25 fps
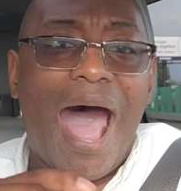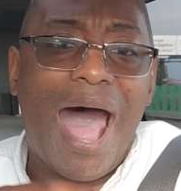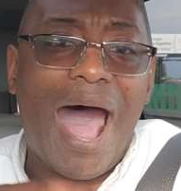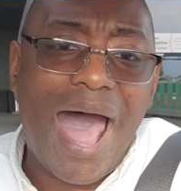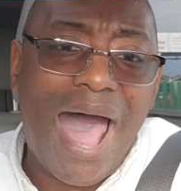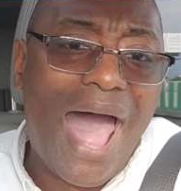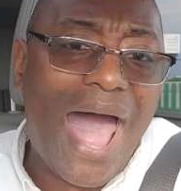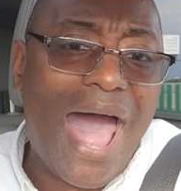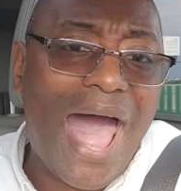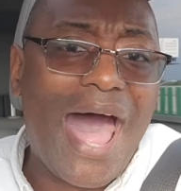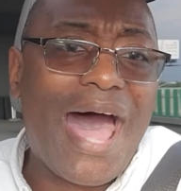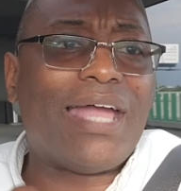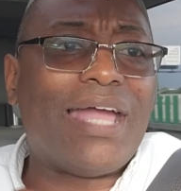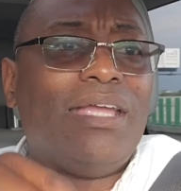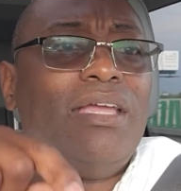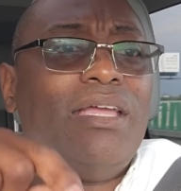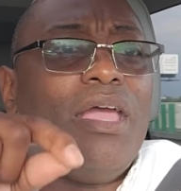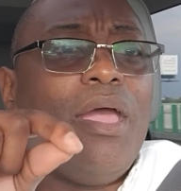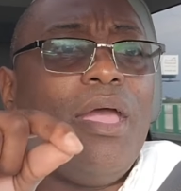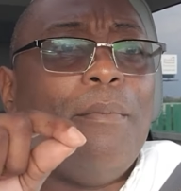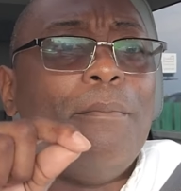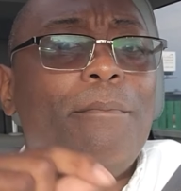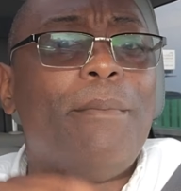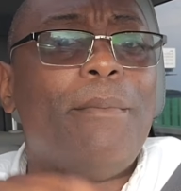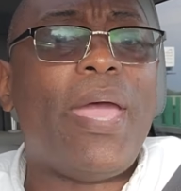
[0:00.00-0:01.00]
I
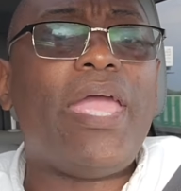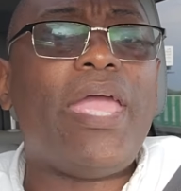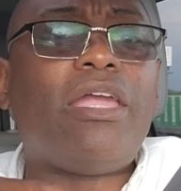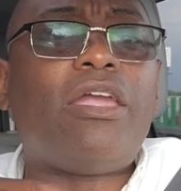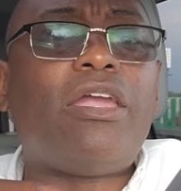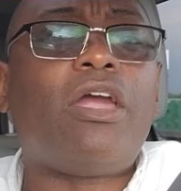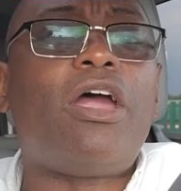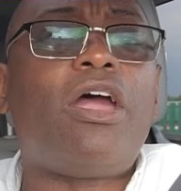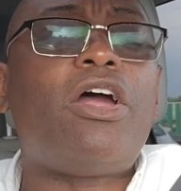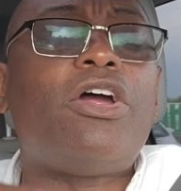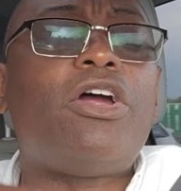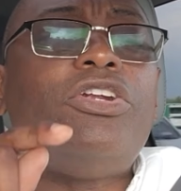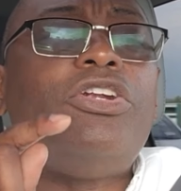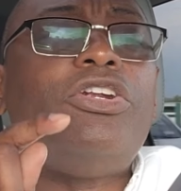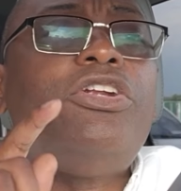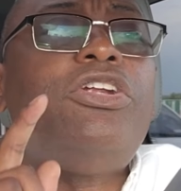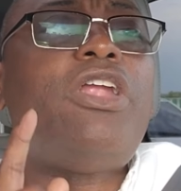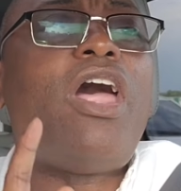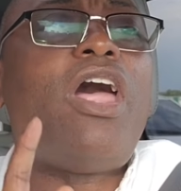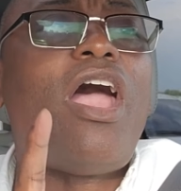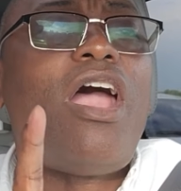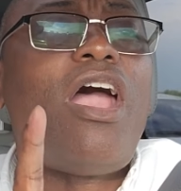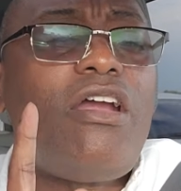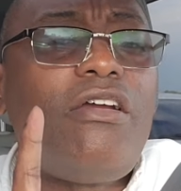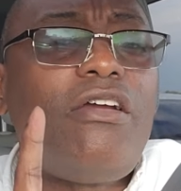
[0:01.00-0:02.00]
make her
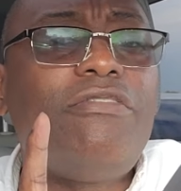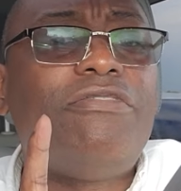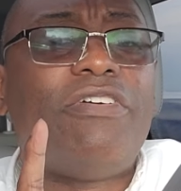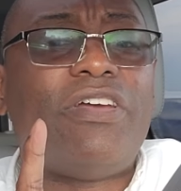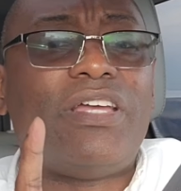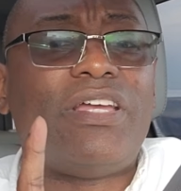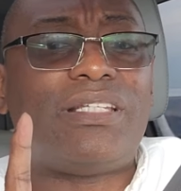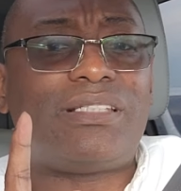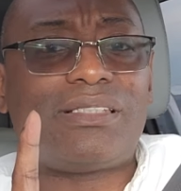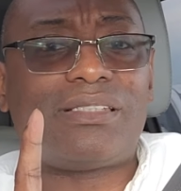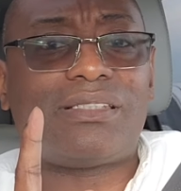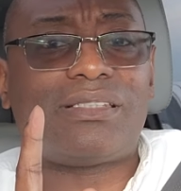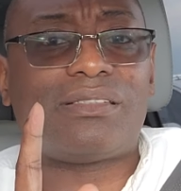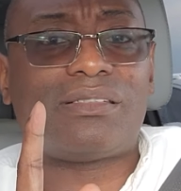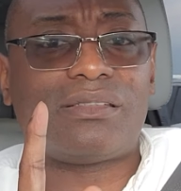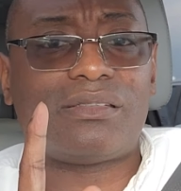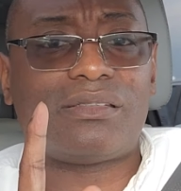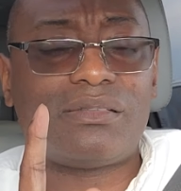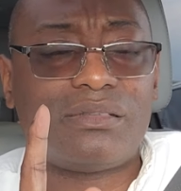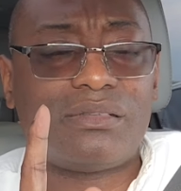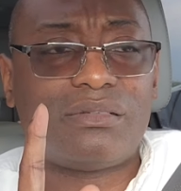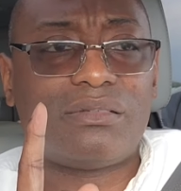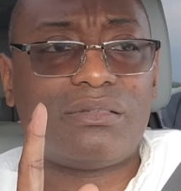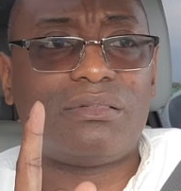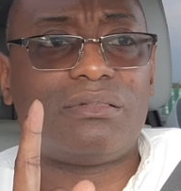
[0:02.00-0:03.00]
nervous
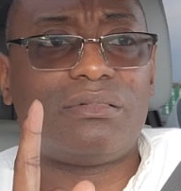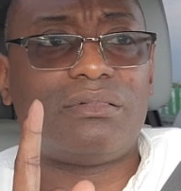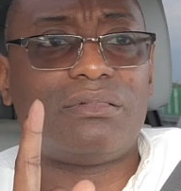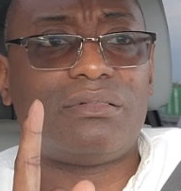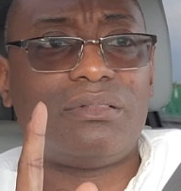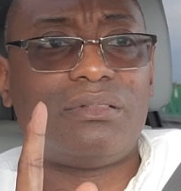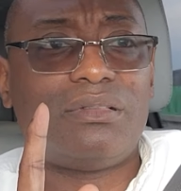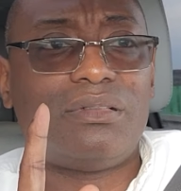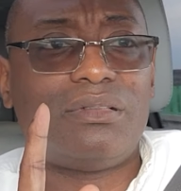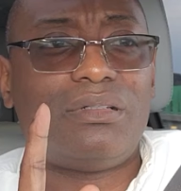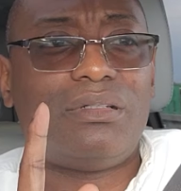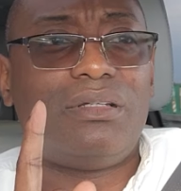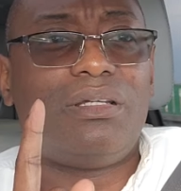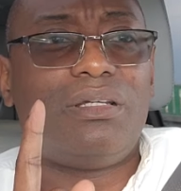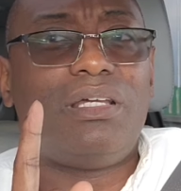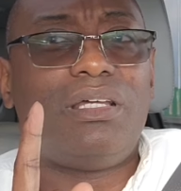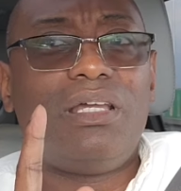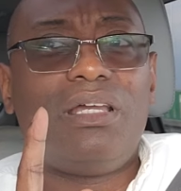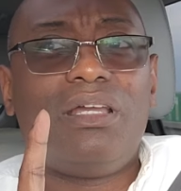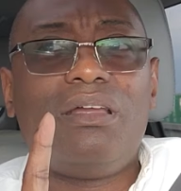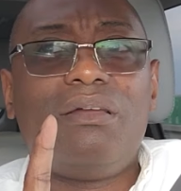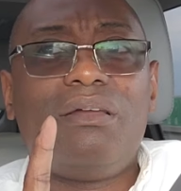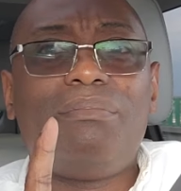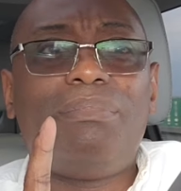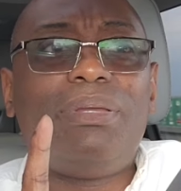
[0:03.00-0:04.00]

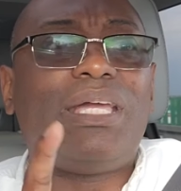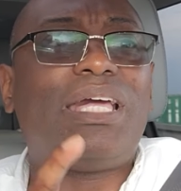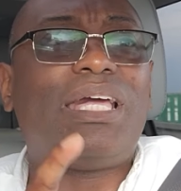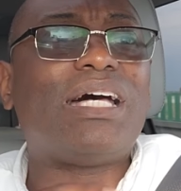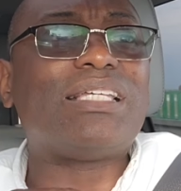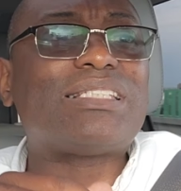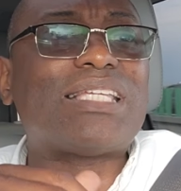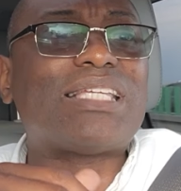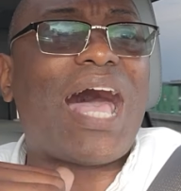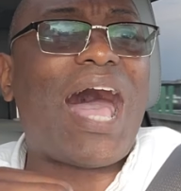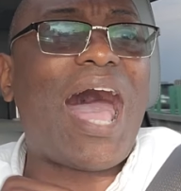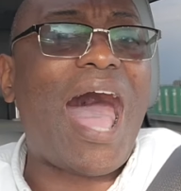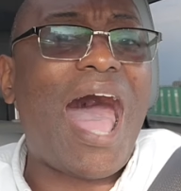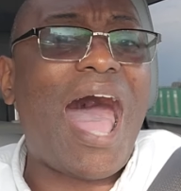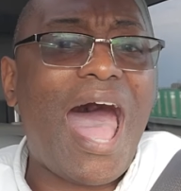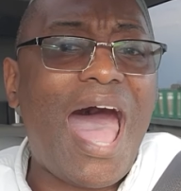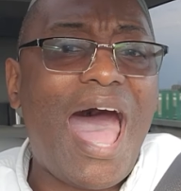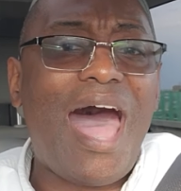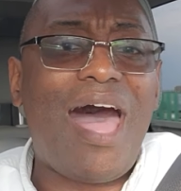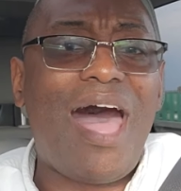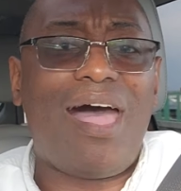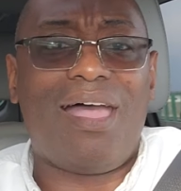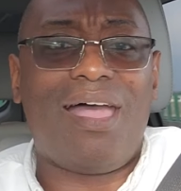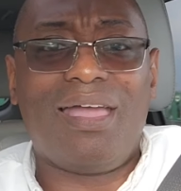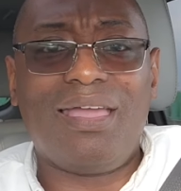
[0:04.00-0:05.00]
because
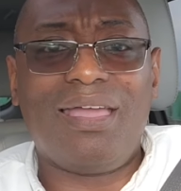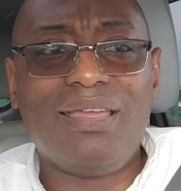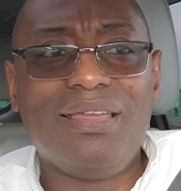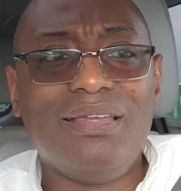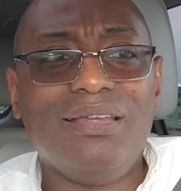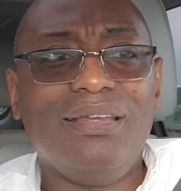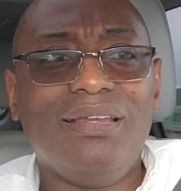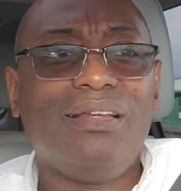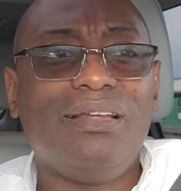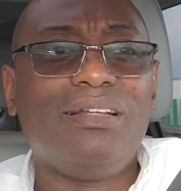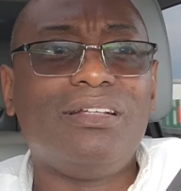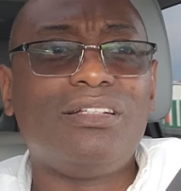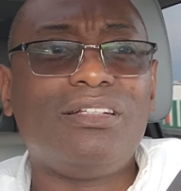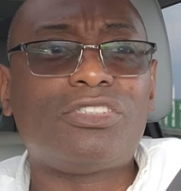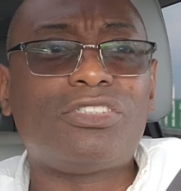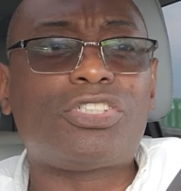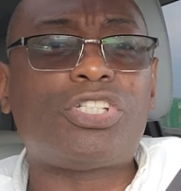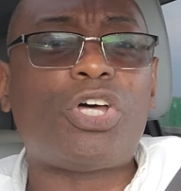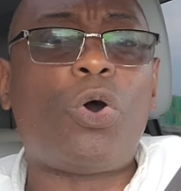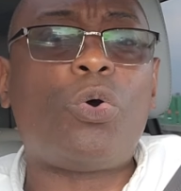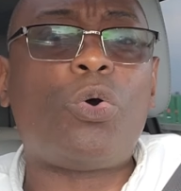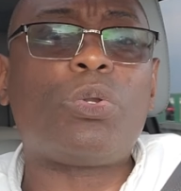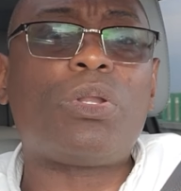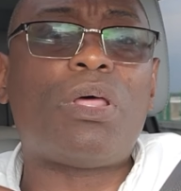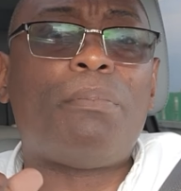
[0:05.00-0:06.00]
I
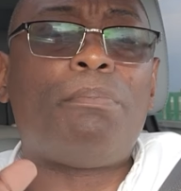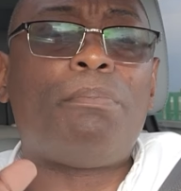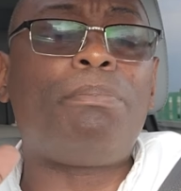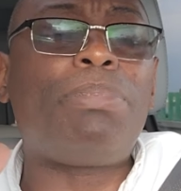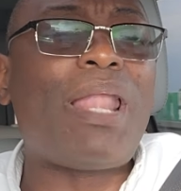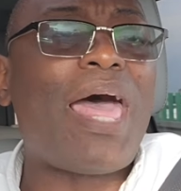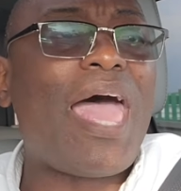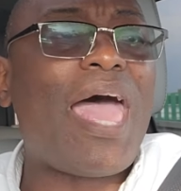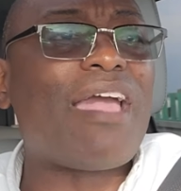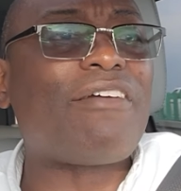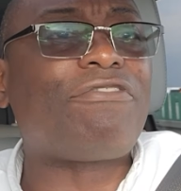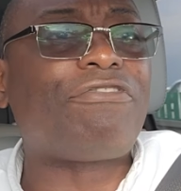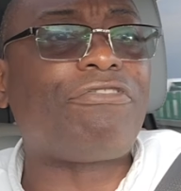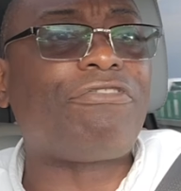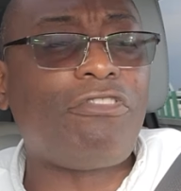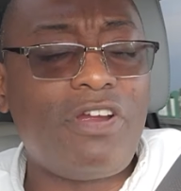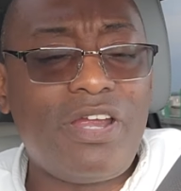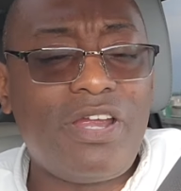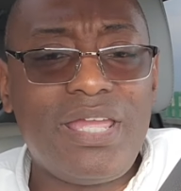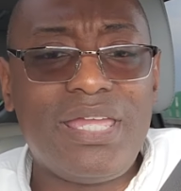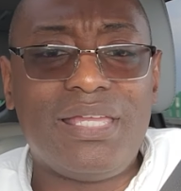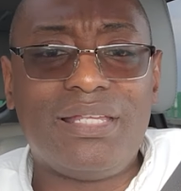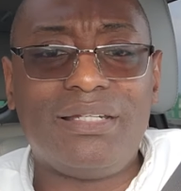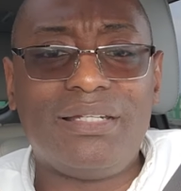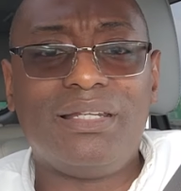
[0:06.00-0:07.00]
told a black
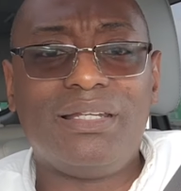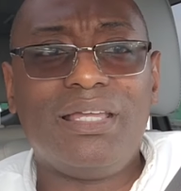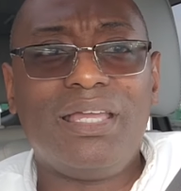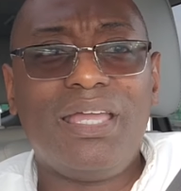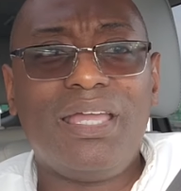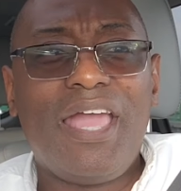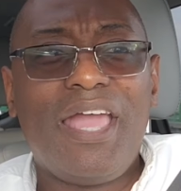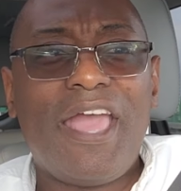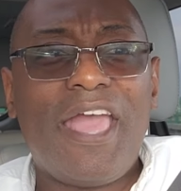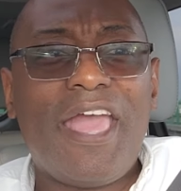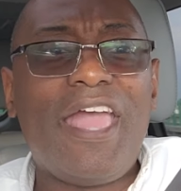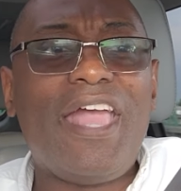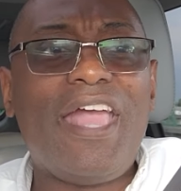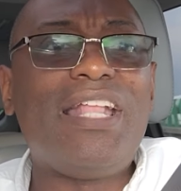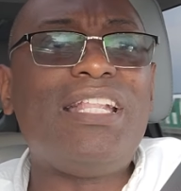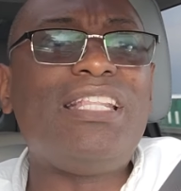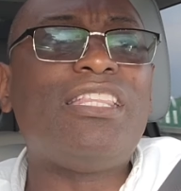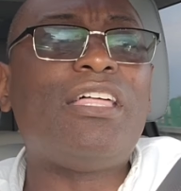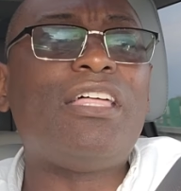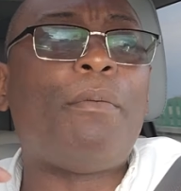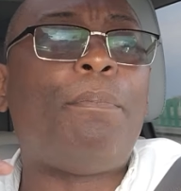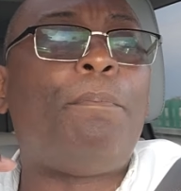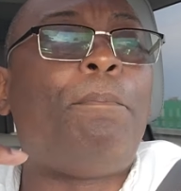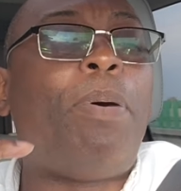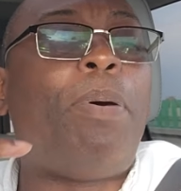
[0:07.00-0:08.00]
friend
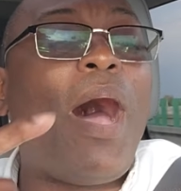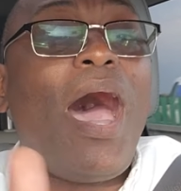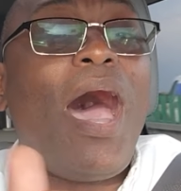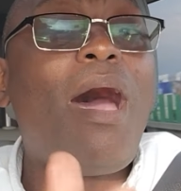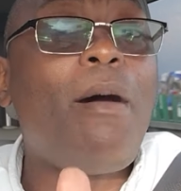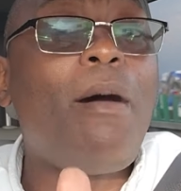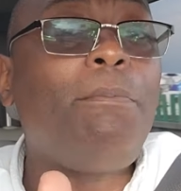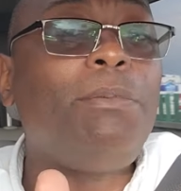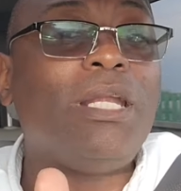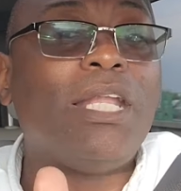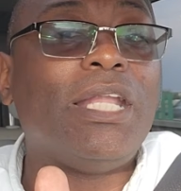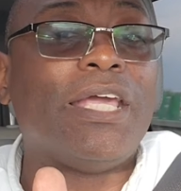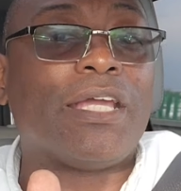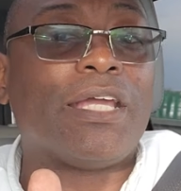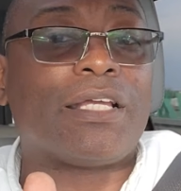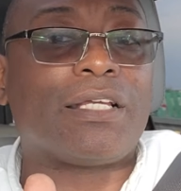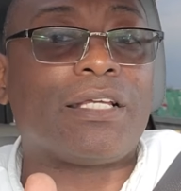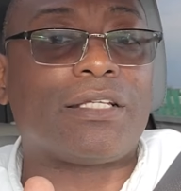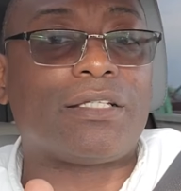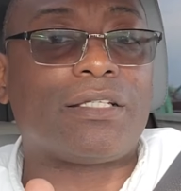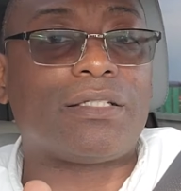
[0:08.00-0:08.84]
in the public,